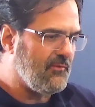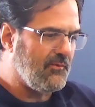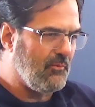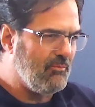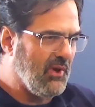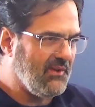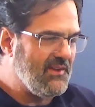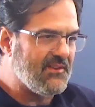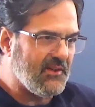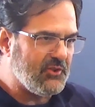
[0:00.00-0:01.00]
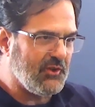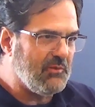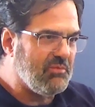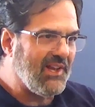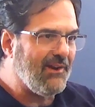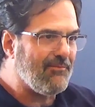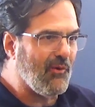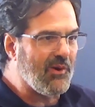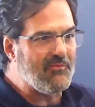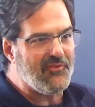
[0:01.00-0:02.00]
you for building such a good
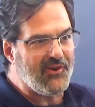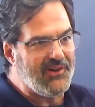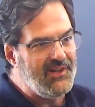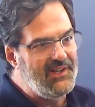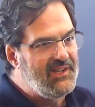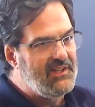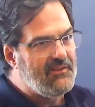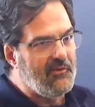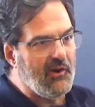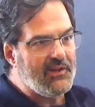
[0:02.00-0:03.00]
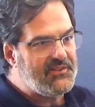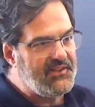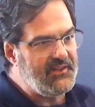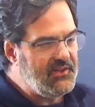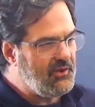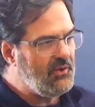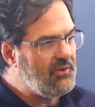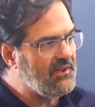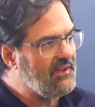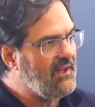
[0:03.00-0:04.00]
platform for us to
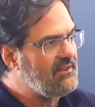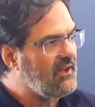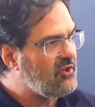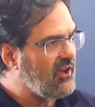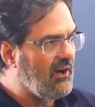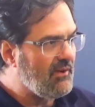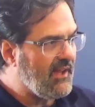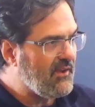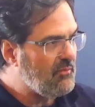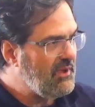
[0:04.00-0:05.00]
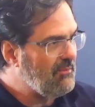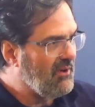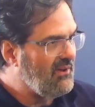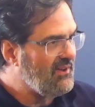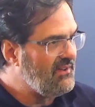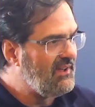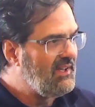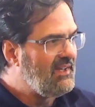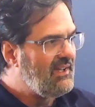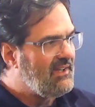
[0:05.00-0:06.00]
use and to share with other people.
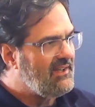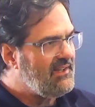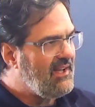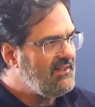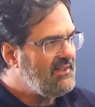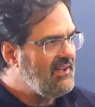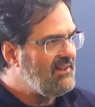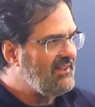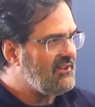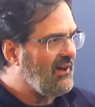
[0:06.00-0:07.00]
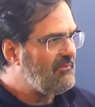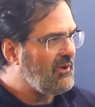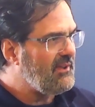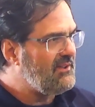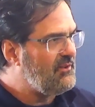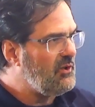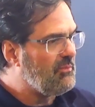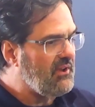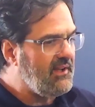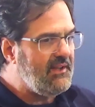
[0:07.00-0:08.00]
And I really do
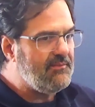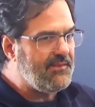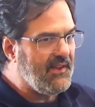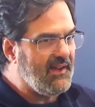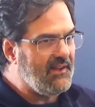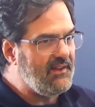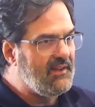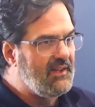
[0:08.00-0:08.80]
believe that